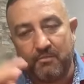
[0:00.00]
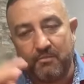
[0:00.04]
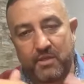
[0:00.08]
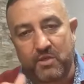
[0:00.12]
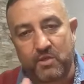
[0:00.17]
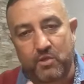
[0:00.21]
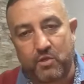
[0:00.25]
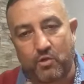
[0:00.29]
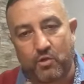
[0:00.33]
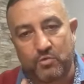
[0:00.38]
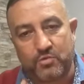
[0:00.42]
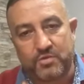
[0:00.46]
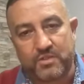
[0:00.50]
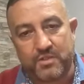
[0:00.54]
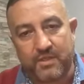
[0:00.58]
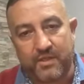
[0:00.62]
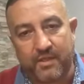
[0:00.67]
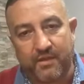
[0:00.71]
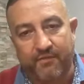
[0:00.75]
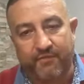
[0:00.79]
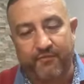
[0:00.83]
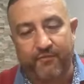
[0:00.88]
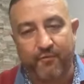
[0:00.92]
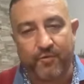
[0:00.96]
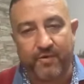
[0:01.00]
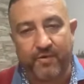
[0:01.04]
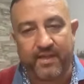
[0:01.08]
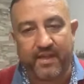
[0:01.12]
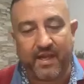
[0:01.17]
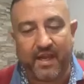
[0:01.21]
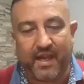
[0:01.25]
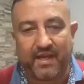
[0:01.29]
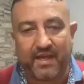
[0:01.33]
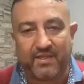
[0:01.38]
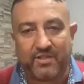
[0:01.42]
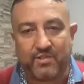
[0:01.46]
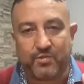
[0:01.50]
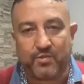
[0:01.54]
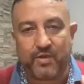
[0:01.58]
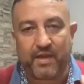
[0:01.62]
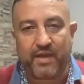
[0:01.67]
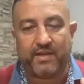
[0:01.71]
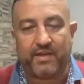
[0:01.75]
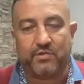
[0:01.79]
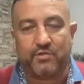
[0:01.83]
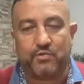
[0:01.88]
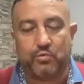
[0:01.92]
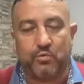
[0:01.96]
because if we are
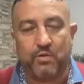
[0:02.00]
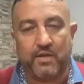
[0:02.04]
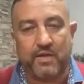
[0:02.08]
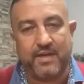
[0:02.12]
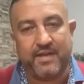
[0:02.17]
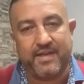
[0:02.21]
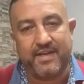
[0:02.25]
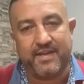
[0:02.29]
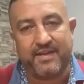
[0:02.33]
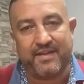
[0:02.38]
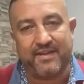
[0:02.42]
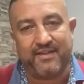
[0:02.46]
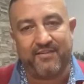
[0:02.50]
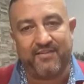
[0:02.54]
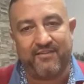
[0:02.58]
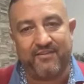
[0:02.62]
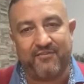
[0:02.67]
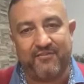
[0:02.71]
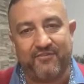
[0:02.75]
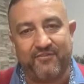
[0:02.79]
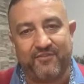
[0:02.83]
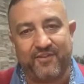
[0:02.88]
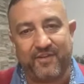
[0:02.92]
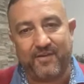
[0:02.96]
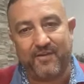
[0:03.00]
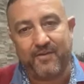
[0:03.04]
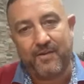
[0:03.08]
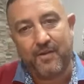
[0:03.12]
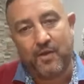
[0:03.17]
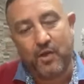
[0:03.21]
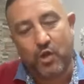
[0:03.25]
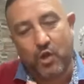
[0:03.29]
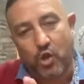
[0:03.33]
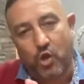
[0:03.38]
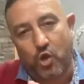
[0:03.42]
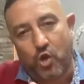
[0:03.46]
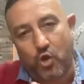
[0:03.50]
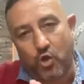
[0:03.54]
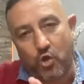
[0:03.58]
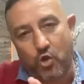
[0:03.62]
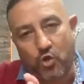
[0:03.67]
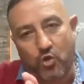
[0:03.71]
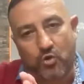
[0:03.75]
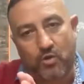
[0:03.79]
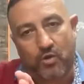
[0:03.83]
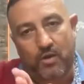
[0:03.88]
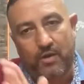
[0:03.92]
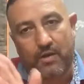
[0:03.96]
trying to live
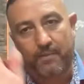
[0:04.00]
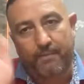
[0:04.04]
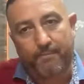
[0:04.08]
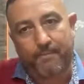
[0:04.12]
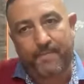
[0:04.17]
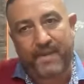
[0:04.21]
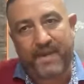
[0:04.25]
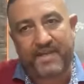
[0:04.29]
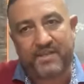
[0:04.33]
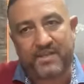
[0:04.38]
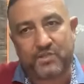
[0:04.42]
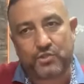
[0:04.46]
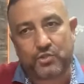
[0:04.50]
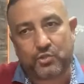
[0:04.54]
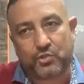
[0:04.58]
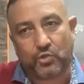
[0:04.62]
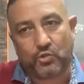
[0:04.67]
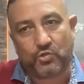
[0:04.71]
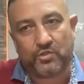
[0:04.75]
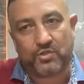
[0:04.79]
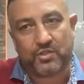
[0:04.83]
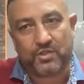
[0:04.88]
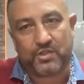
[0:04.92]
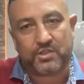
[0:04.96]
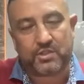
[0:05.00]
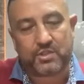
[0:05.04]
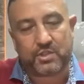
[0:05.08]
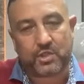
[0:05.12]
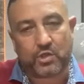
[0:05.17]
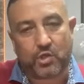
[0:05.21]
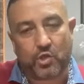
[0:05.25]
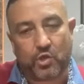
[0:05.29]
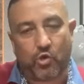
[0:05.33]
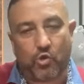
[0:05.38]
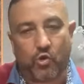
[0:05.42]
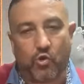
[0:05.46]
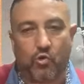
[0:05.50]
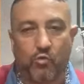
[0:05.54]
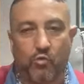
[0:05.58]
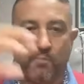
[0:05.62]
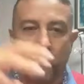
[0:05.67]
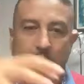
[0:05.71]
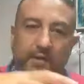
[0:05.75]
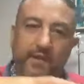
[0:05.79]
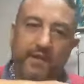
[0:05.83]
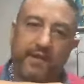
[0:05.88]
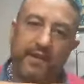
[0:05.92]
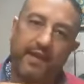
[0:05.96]
only based on this
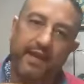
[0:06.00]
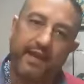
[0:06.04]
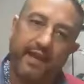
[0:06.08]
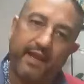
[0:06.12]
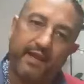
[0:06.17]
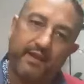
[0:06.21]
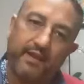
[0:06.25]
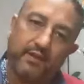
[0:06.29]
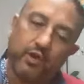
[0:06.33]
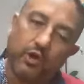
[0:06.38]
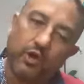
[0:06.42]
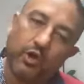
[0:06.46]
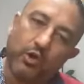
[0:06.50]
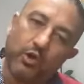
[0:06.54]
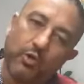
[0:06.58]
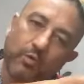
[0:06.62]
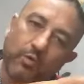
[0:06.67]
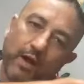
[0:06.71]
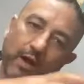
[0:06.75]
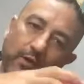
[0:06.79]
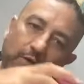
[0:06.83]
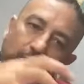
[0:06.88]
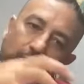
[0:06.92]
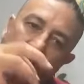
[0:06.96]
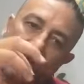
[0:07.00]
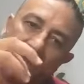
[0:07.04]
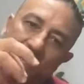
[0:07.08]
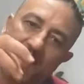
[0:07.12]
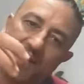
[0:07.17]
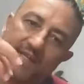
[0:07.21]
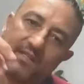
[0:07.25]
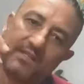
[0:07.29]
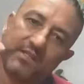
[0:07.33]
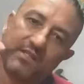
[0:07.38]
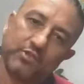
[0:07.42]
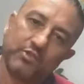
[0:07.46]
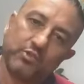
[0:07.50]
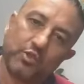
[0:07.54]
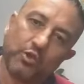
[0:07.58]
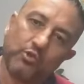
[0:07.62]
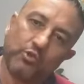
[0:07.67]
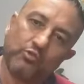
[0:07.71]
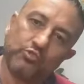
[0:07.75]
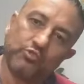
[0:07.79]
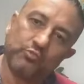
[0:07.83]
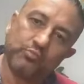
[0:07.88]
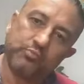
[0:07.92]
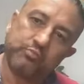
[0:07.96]
hope and all our reality is
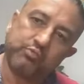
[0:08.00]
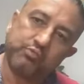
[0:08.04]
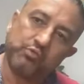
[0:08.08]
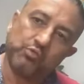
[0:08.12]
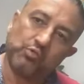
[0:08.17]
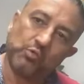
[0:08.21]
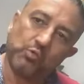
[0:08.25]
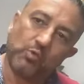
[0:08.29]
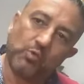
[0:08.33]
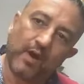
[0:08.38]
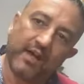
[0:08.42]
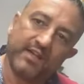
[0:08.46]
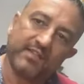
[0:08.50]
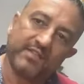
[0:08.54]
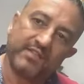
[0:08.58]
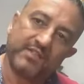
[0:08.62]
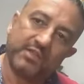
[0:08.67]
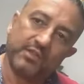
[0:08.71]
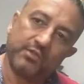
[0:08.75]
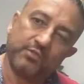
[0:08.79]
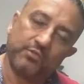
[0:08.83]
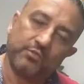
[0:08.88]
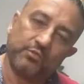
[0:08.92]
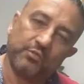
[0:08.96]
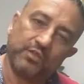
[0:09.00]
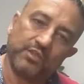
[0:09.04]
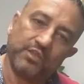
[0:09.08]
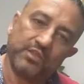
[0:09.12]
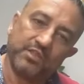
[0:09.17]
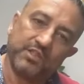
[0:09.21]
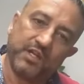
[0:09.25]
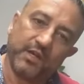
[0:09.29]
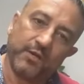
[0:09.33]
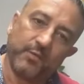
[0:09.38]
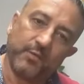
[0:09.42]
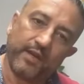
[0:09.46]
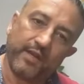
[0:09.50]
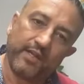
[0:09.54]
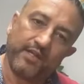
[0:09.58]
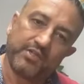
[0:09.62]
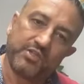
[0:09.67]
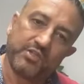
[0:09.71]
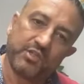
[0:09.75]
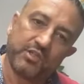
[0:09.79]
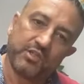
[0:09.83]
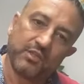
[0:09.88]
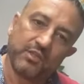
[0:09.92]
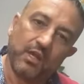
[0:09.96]
going to pull us into this
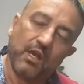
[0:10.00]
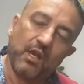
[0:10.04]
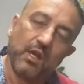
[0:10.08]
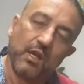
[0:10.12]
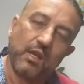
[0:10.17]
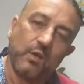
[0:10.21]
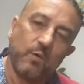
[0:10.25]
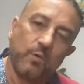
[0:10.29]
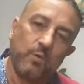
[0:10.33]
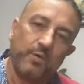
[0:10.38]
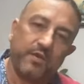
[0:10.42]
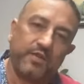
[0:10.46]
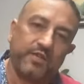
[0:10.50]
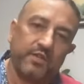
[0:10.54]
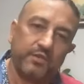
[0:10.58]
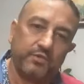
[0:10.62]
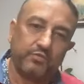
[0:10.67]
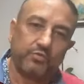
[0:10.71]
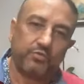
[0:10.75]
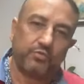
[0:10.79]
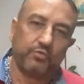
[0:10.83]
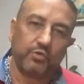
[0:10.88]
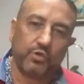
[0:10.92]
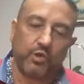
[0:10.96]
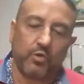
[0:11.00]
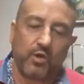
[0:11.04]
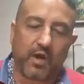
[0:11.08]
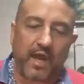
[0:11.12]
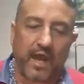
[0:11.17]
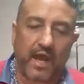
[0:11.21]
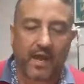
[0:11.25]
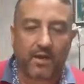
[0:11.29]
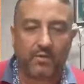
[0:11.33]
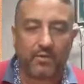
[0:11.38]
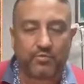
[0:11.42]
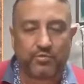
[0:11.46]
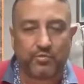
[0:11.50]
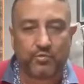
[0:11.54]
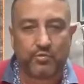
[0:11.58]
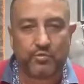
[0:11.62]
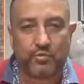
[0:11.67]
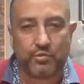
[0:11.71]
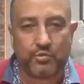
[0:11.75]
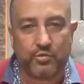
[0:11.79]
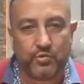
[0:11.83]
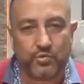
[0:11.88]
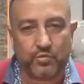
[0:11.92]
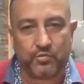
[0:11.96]
direction, we need to know how to
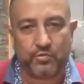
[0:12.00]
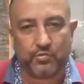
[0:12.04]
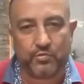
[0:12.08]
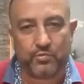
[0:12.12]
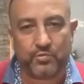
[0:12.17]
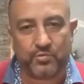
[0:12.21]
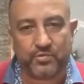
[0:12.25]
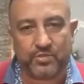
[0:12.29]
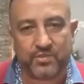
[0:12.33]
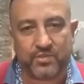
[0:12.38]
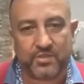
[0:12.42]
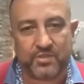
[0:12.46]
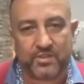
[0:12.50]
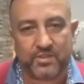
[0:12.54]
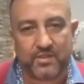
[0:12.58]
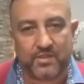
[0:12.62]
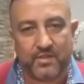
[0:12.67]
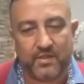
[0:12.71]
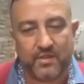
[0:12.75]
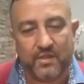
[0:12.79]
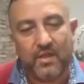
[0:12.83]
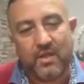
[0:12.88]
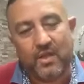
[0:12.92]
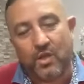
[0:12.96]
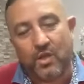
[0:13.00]
use